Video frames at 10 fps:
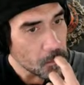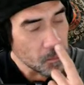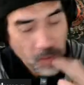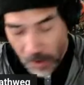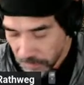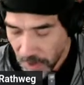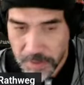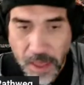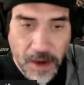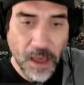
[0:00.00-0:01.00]
I'll find
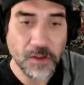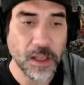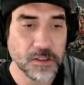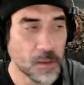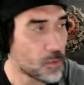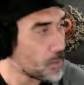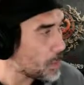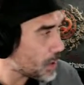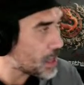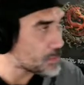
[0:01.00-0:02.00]
that out at some point. Maybe
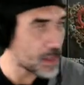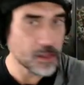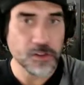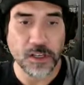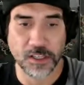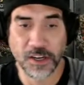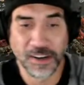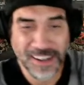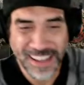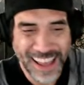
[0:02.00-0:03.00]
I'll ask my little sister.
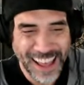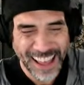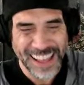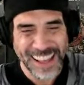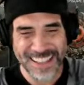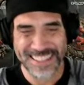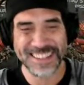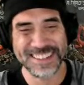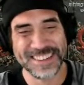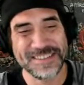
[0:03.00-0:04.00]
That's so
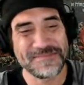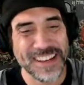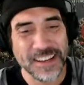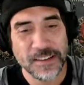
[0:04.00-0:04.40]
stupid.